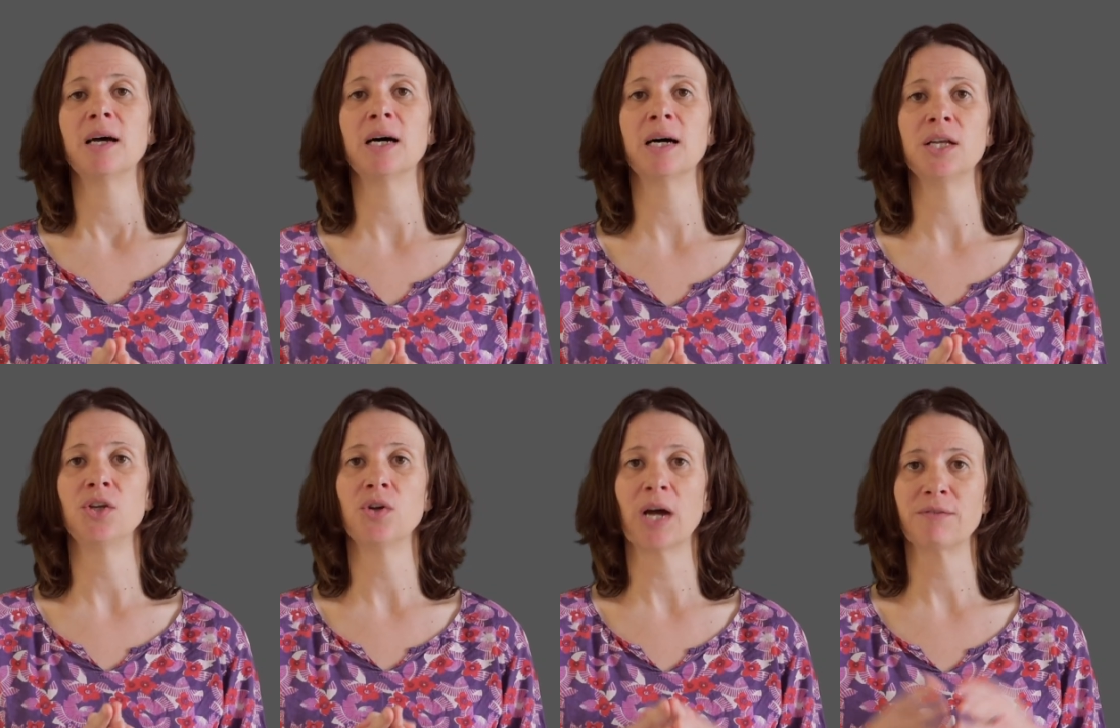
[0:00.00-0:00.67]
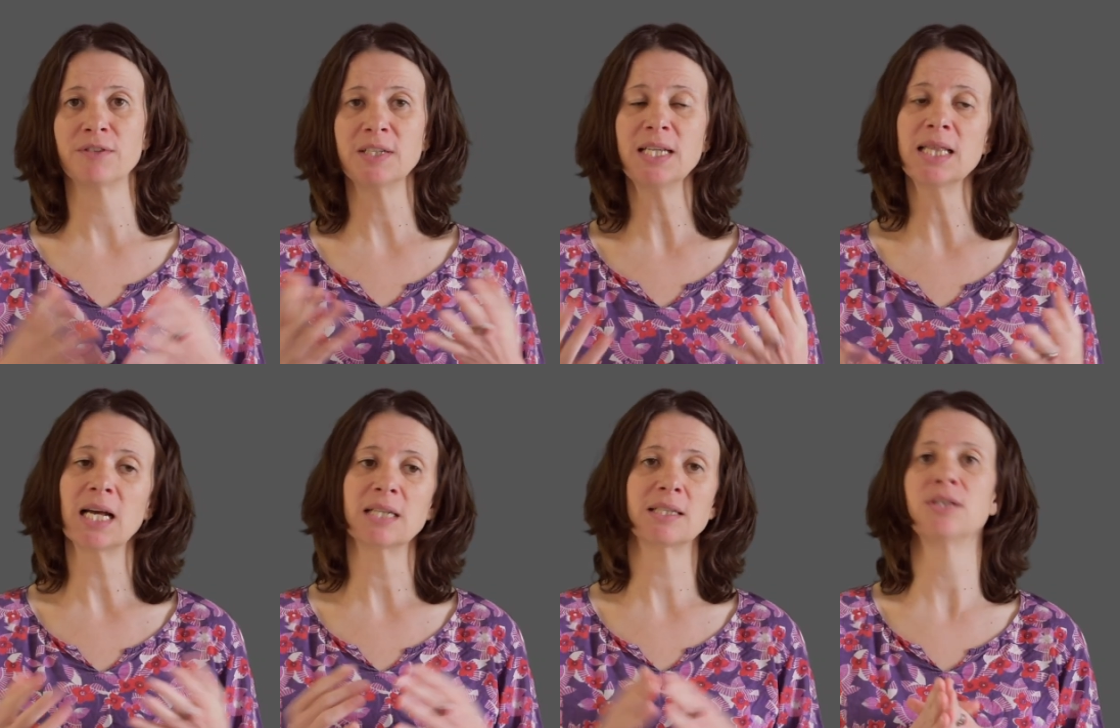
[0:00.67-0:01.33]
You have seen
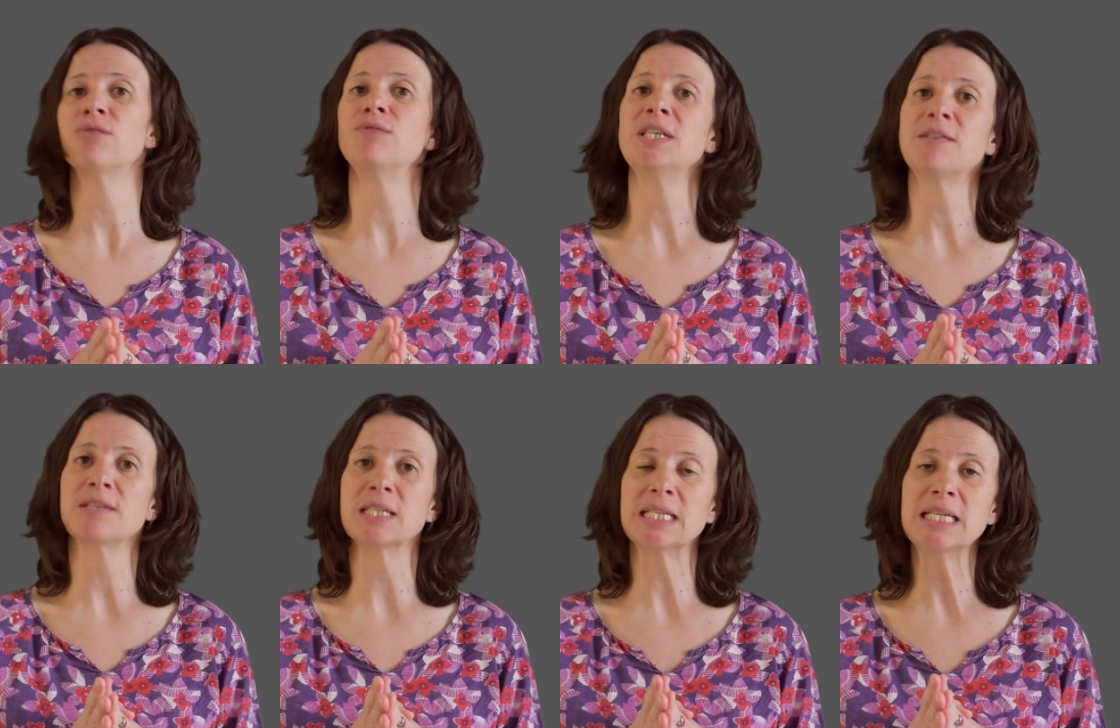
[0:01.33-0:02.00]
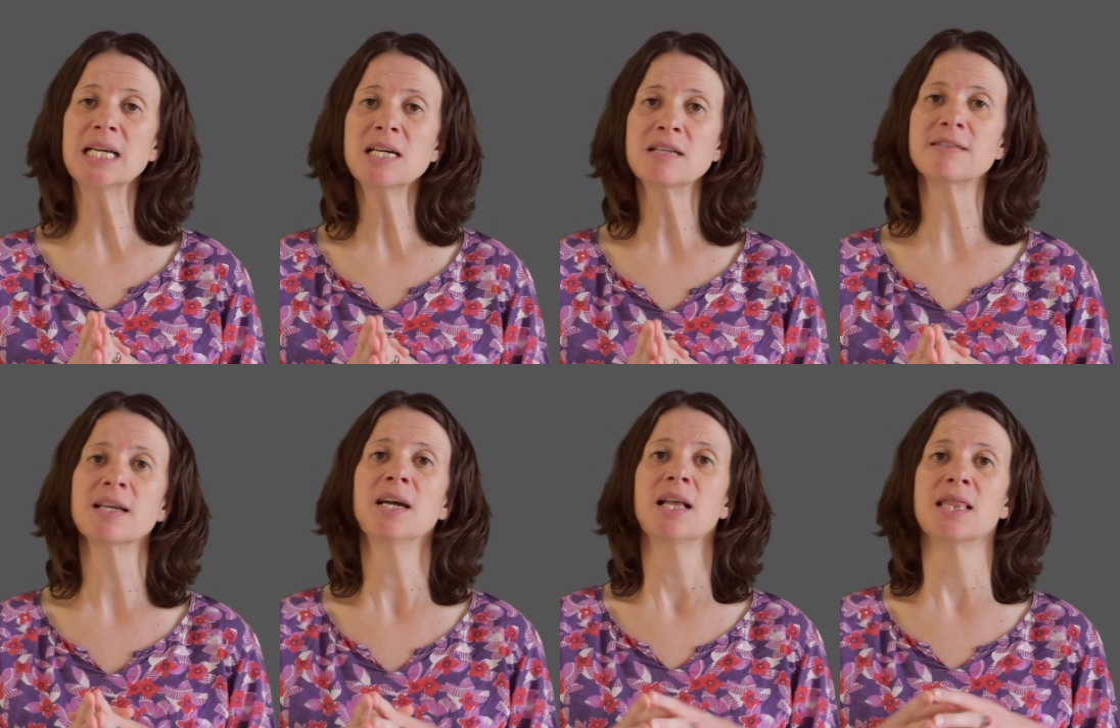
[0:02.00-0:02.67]
that in the recent
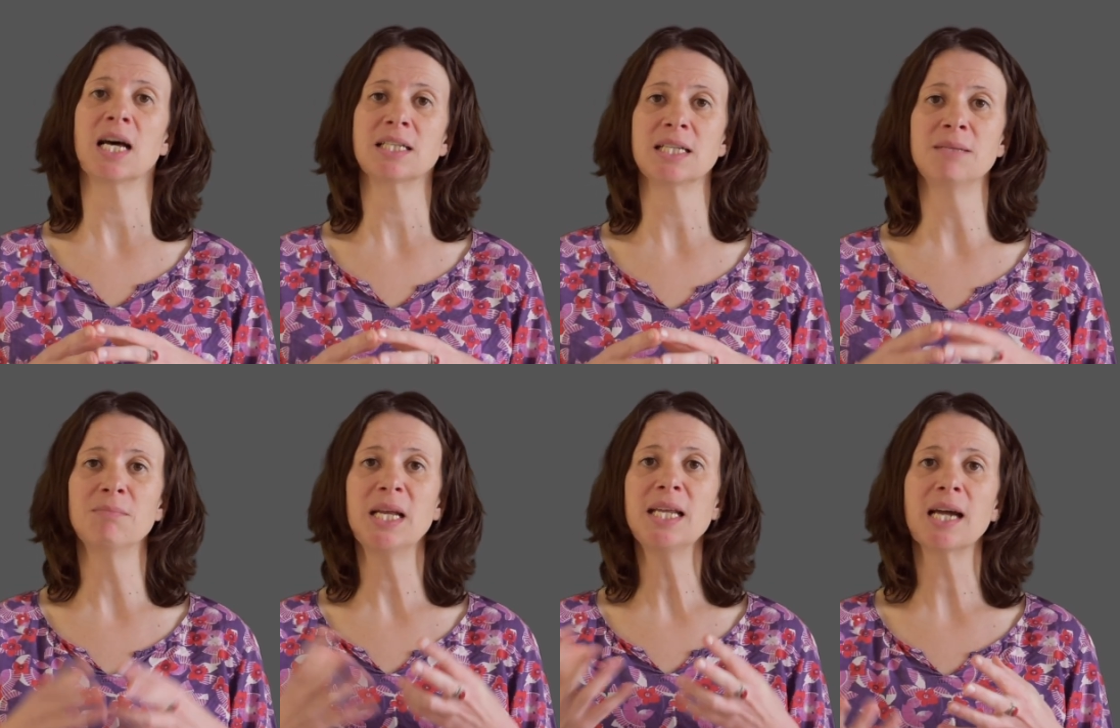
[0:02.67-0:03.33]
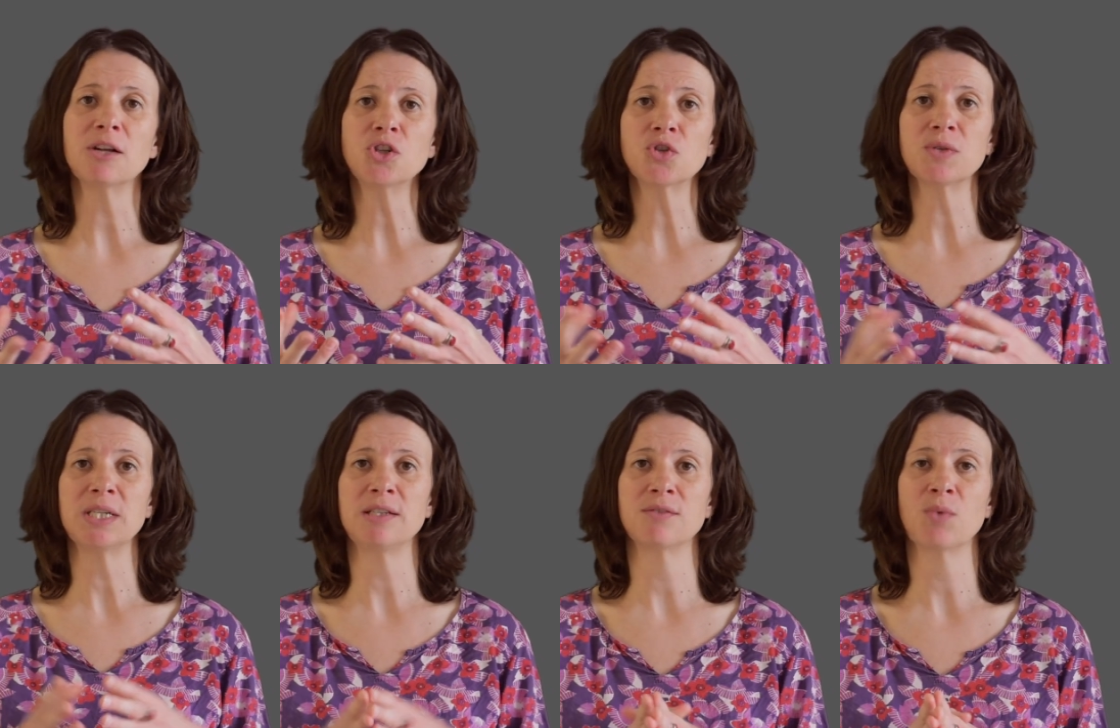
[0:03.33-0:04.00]
years, that in many
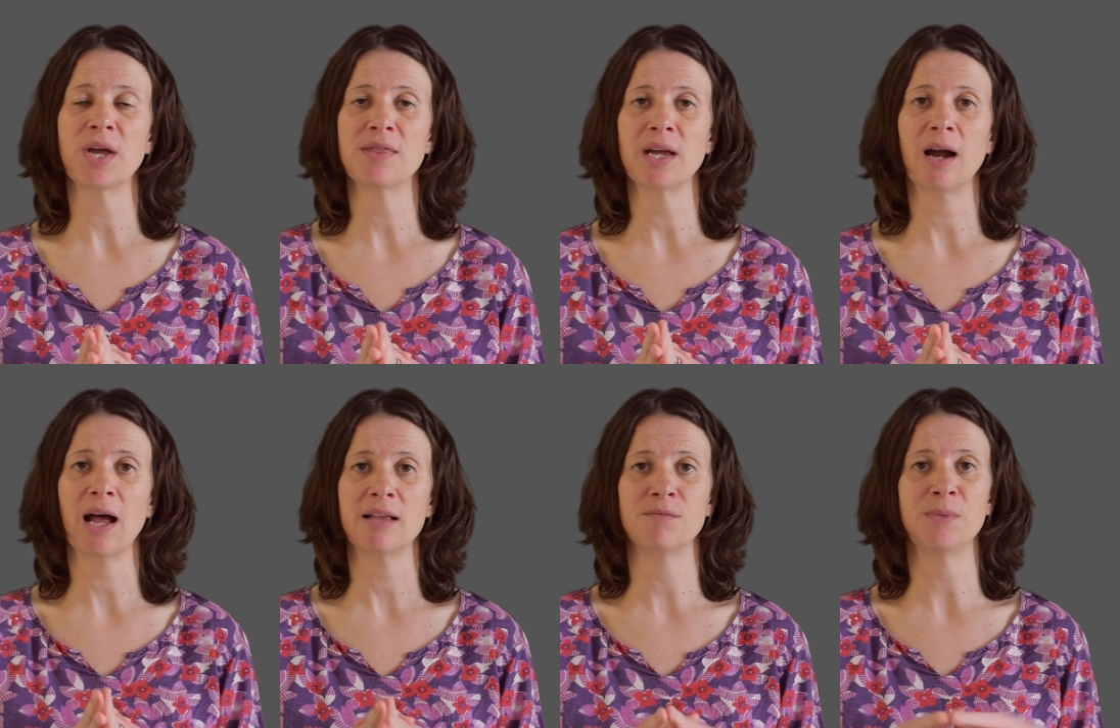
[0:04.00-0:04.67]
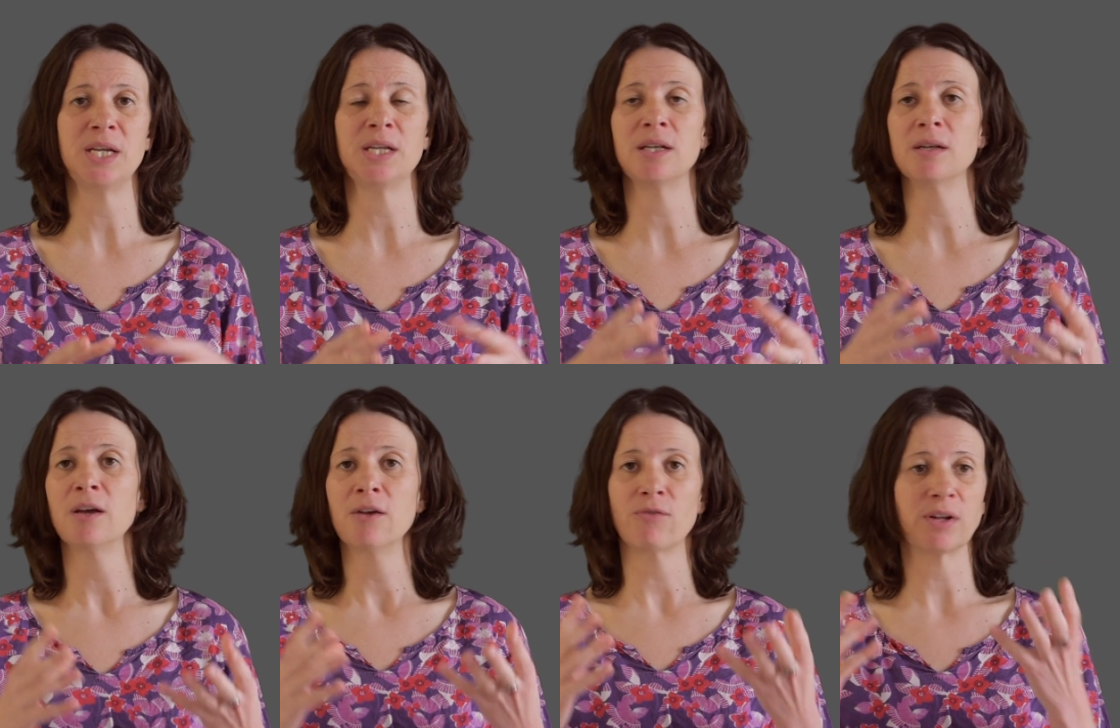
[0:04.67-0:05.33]
countries where there has been,
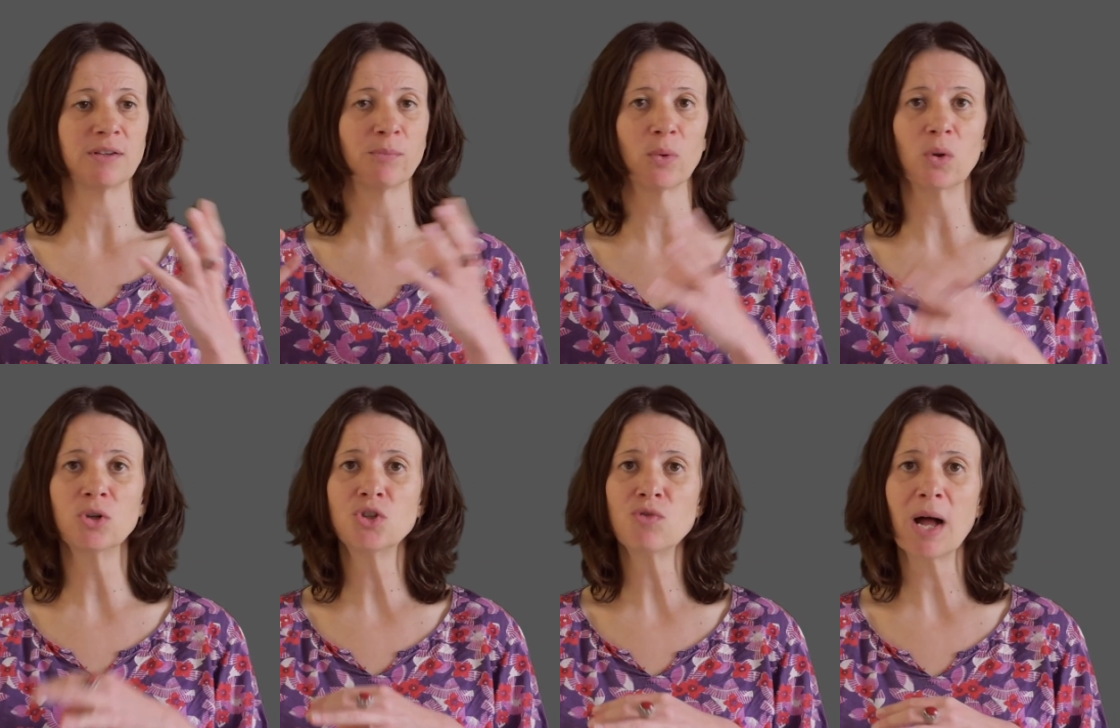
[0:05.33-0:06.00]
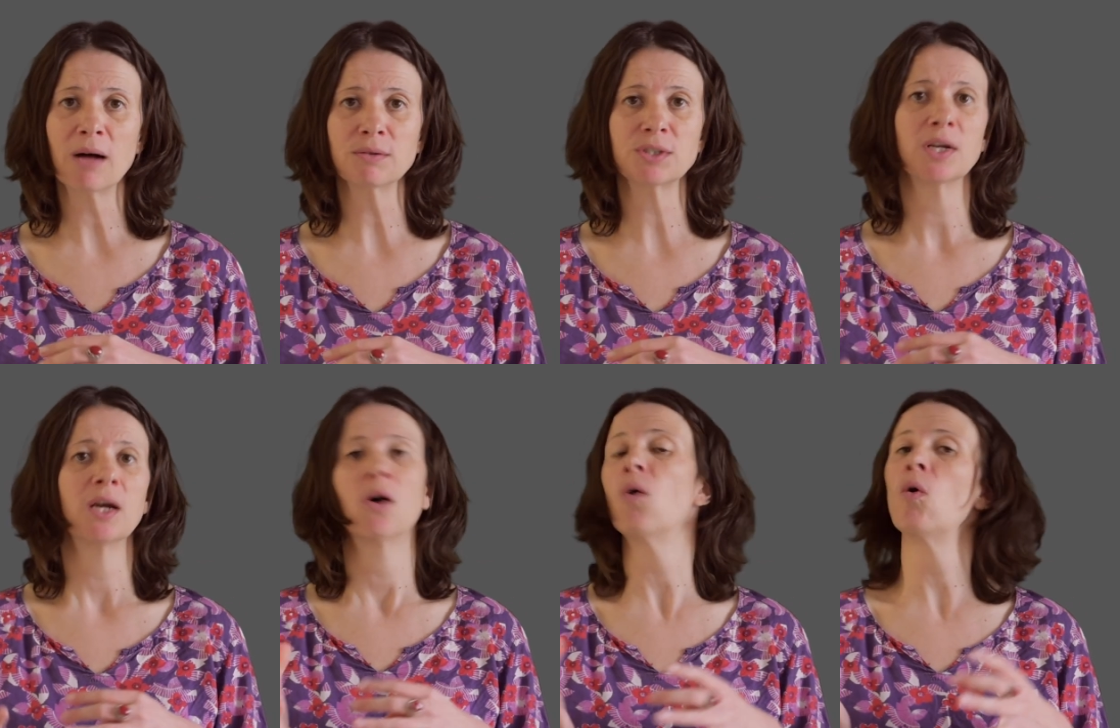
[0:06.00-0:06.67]
for example, a drought
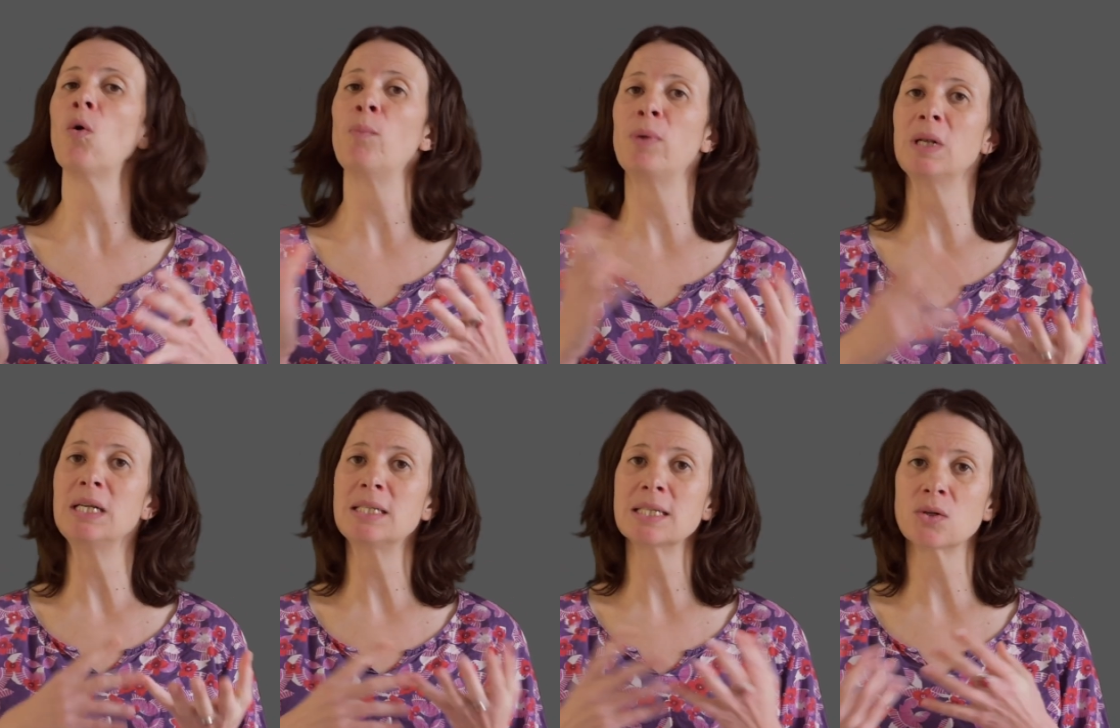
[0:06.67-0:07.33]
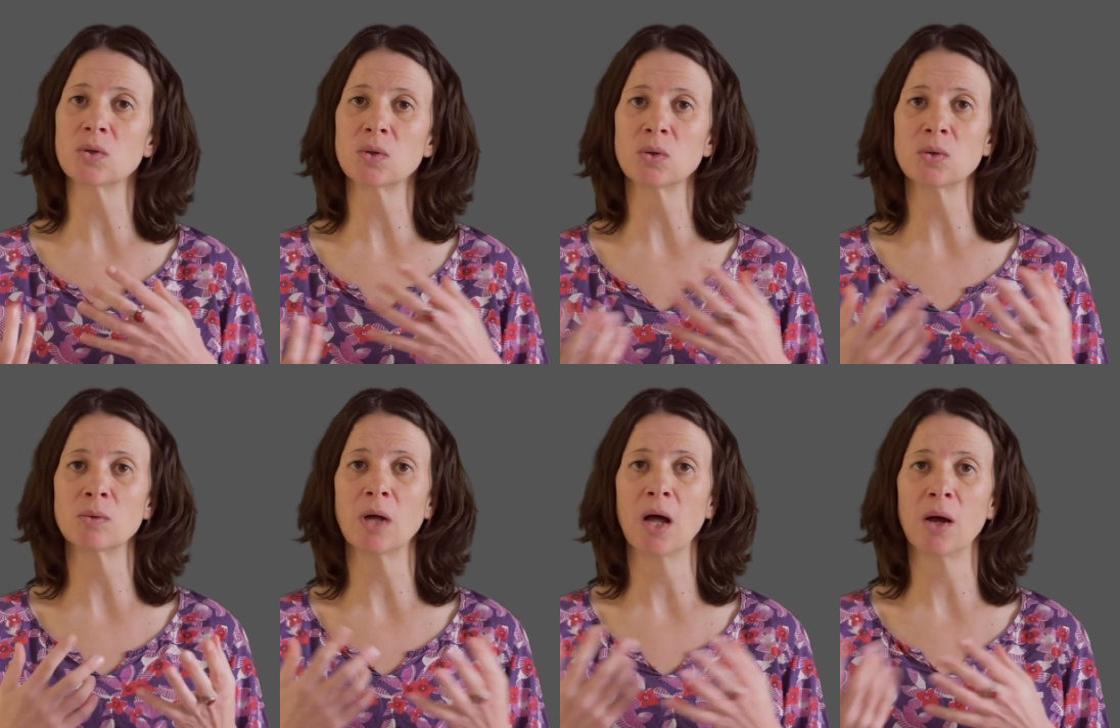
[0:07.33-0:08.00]
or political